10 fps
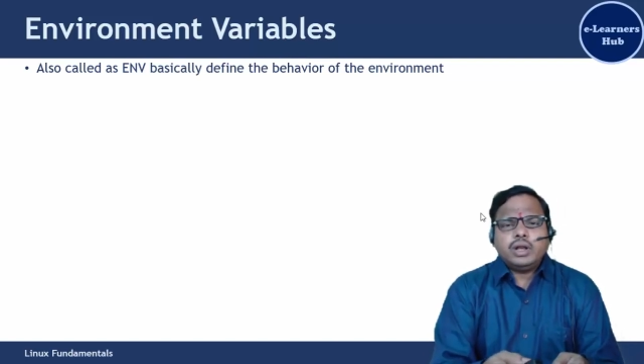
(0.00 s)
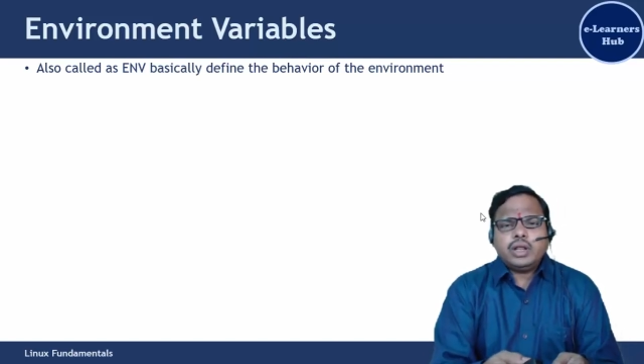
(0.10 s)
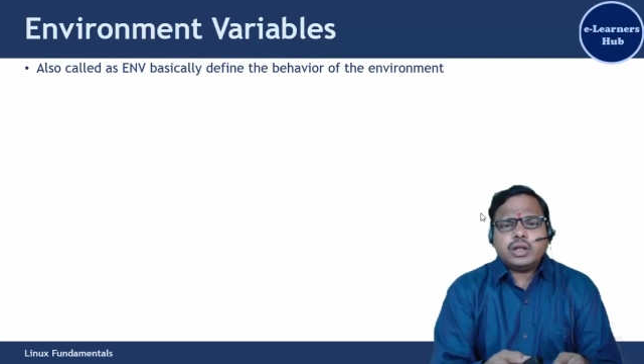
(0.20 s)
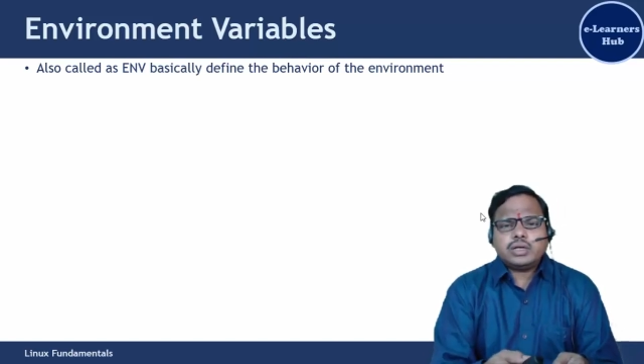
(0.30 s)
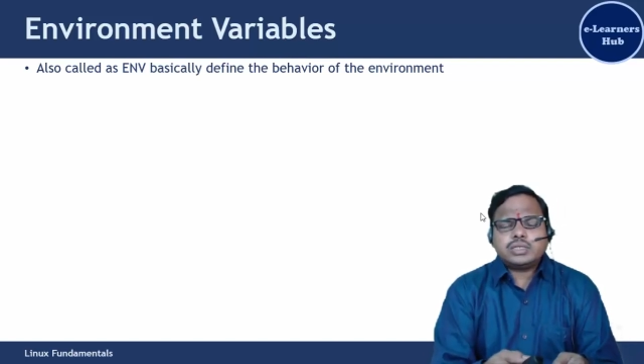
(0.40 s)

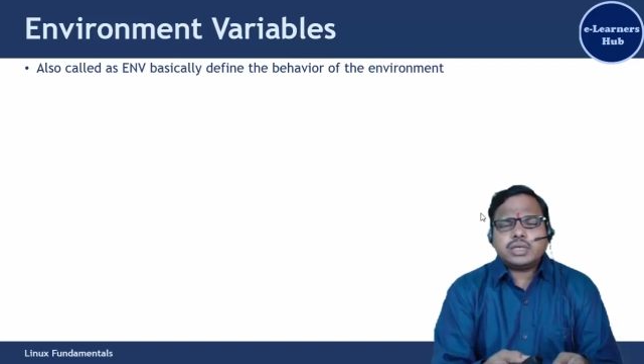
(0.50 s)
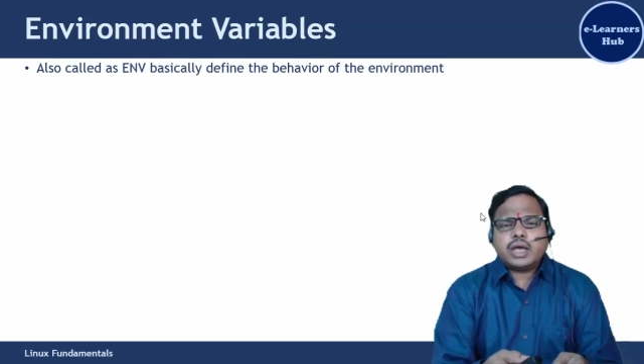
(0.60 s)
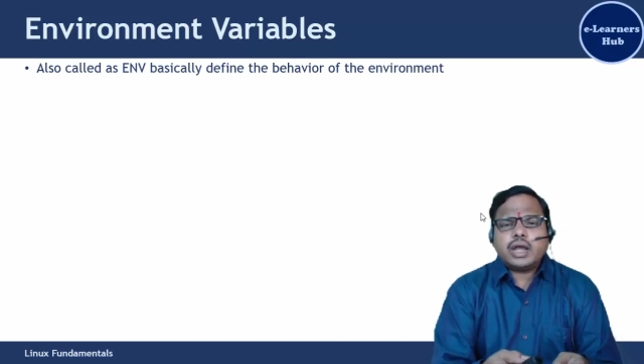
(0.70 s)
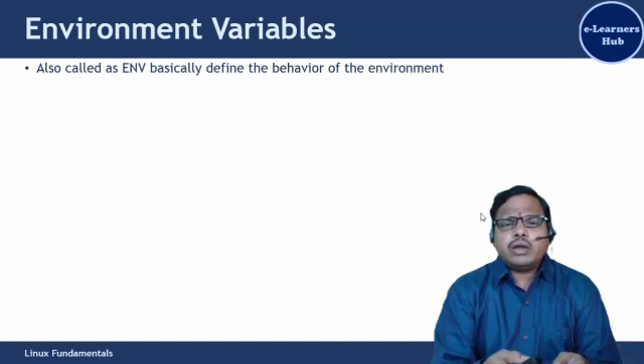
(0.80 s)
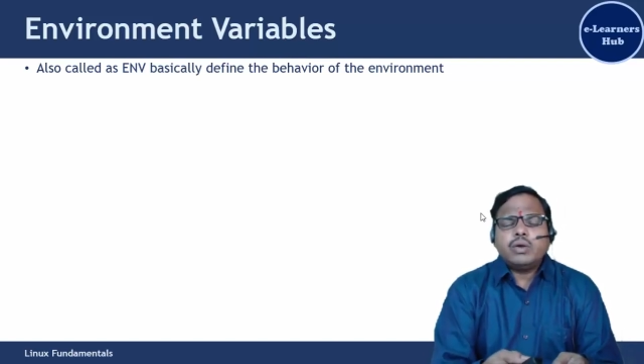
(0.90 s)
Linux,
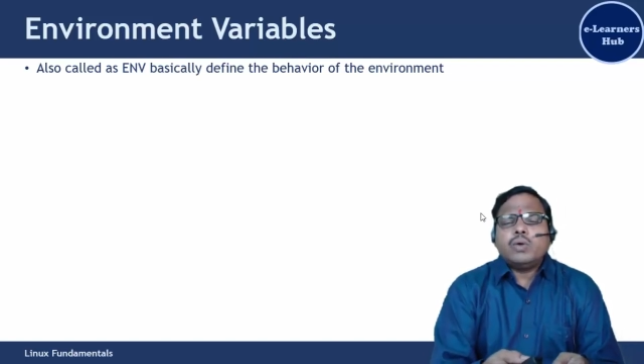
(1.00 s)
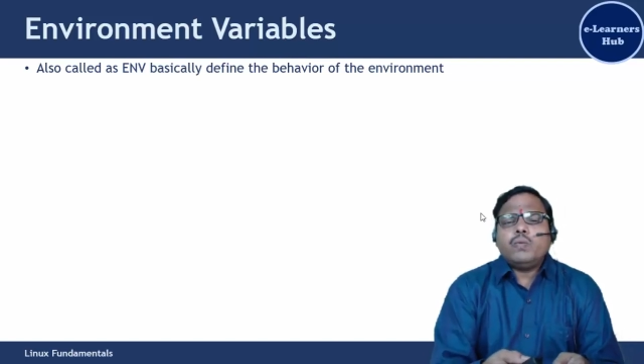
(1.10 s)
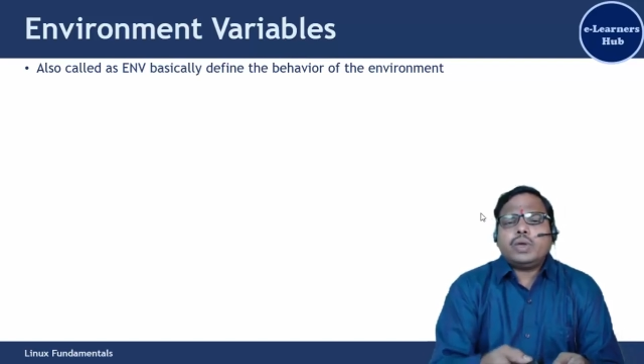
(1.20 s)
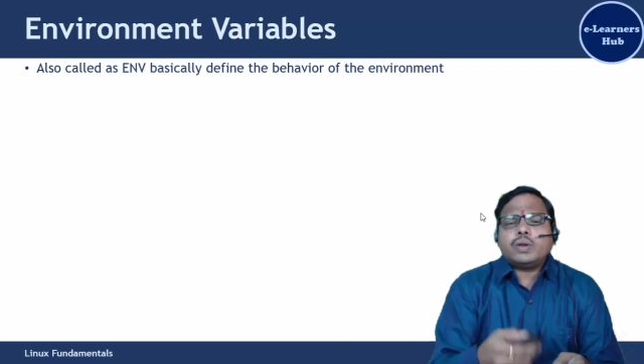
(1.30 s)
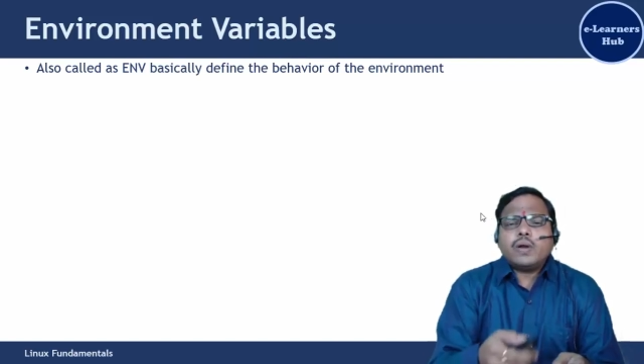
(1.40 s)
and
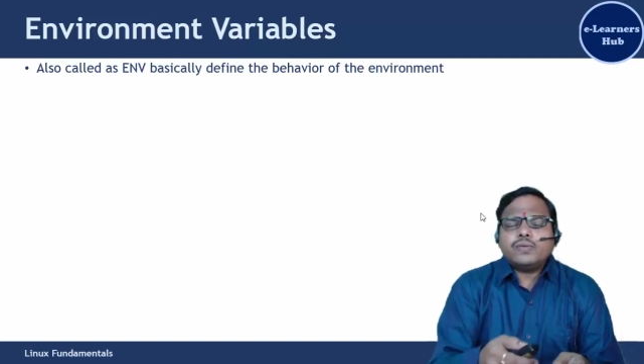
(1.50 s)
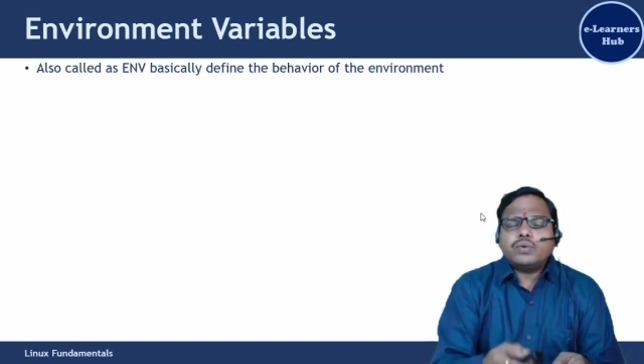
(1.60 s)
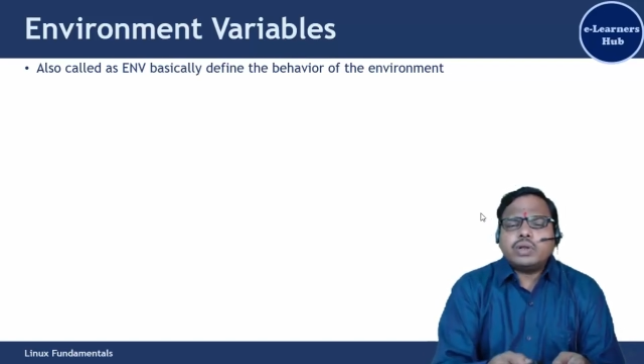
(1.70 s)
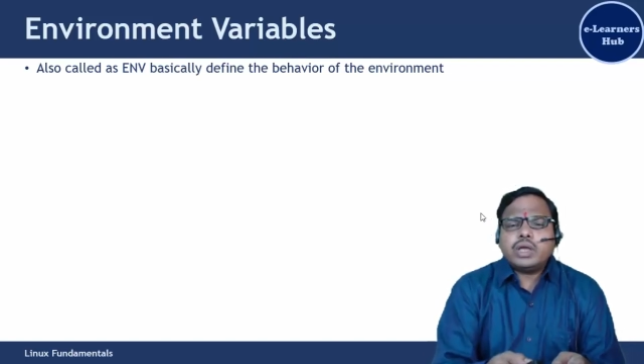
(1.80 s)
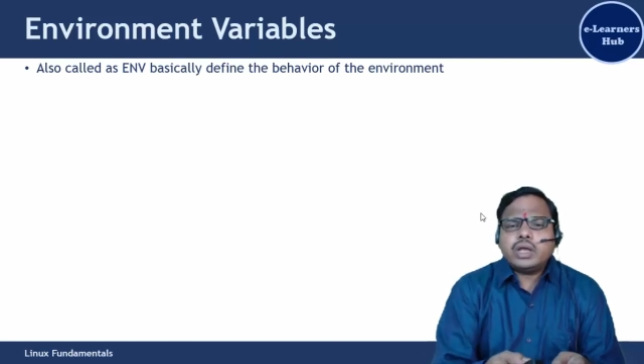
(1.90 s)
we can
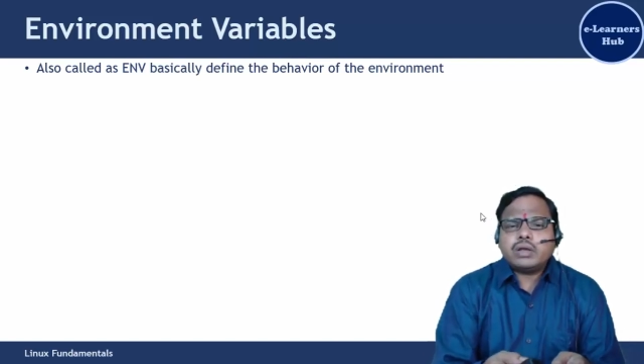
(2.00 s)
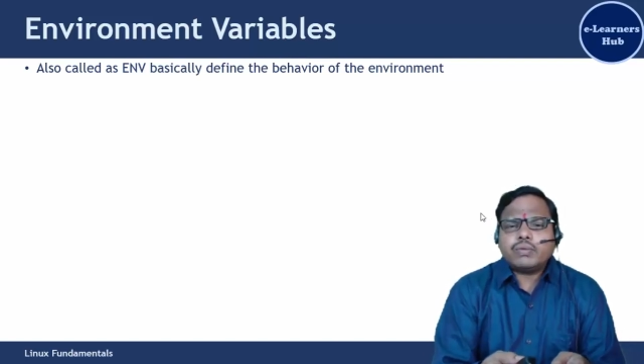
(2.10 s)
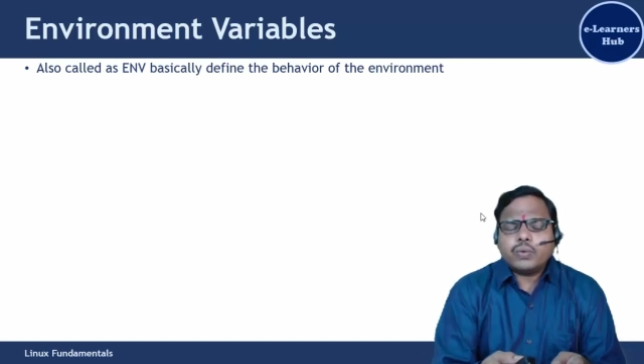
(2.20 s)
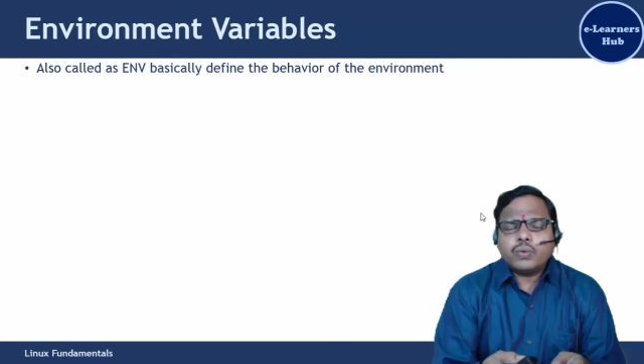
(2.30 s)
also create our